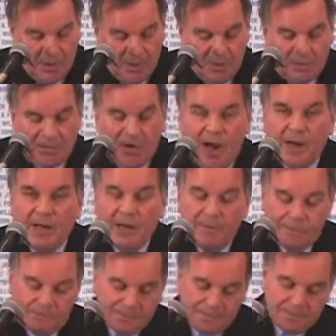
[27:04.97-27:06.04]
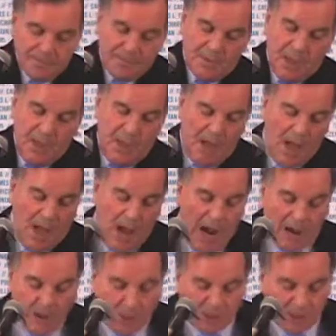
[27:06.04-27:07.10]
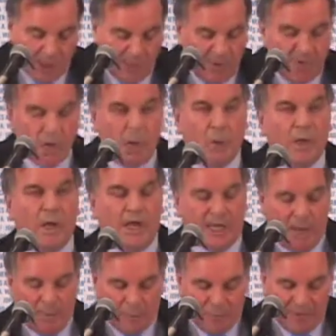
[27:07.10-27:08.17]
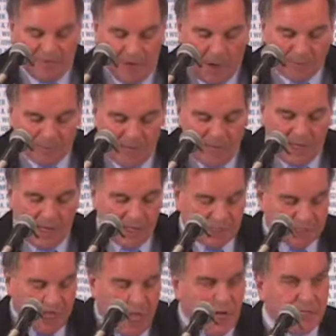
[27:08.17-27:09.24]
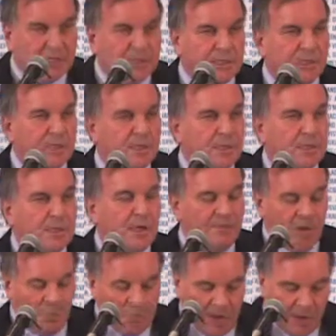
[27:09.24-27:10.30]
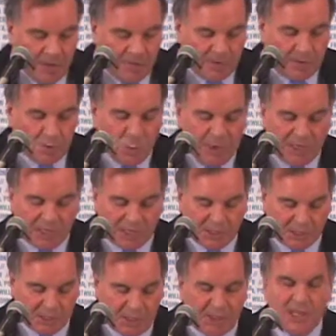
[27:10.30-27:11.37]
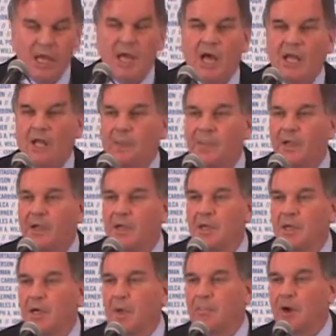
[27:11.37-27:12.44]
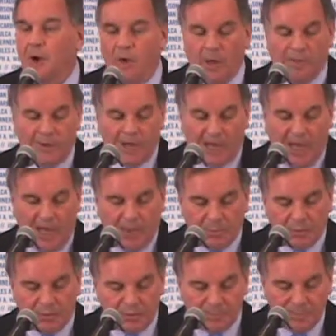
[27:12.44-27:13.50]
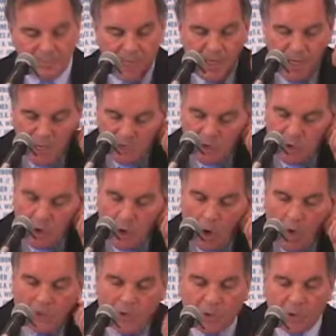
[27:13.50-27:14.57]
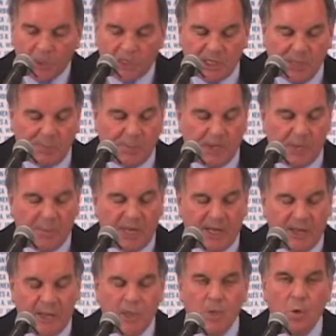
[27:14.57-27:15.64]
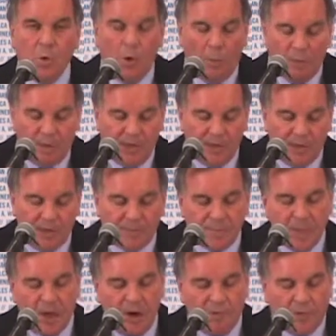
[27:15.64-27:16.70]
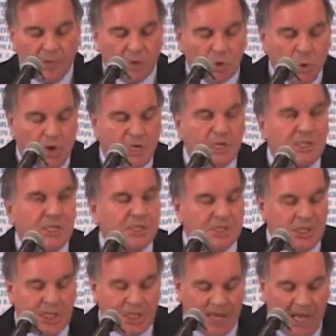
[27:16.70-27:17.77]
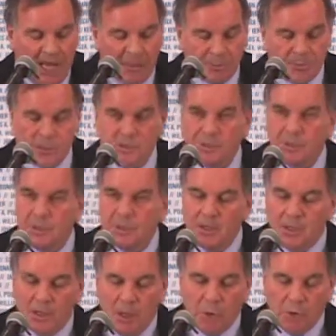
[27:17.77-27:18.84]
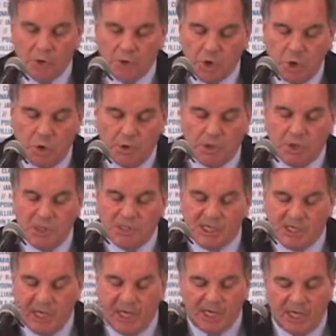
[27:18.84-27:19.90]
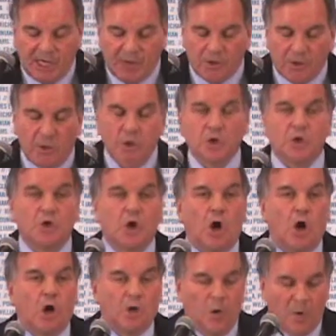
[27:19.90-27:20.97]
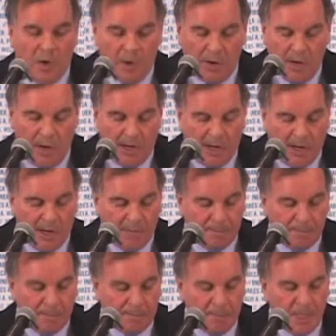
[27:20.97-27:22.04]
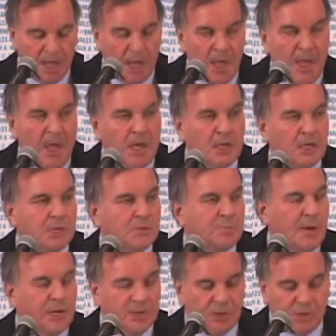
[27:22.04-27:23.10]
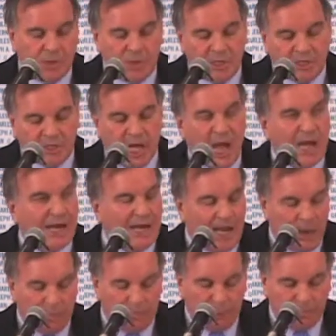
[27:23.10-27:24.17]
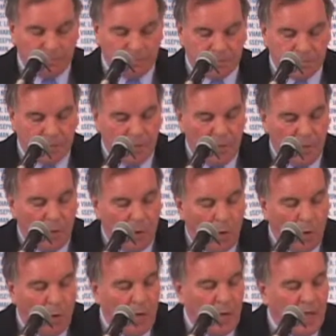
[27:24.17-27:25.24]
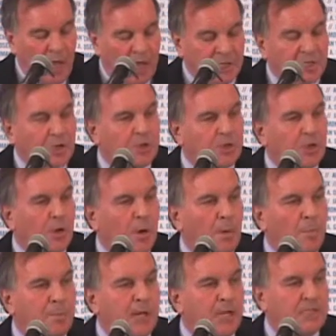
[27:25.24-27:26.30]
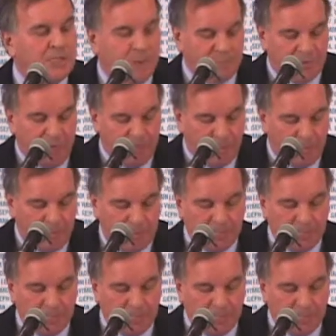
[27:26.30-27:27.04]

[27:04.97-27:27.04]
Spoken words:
And finally, I know some of you would like a brief update on the status of our bid for the 2016 Olympic and Paralympic Games. As you know, the U.S. Olympic Committee will bid for the 2016 Games. It will select either Chicago or L.A. It is expected to decide in April, though it has until mid-September.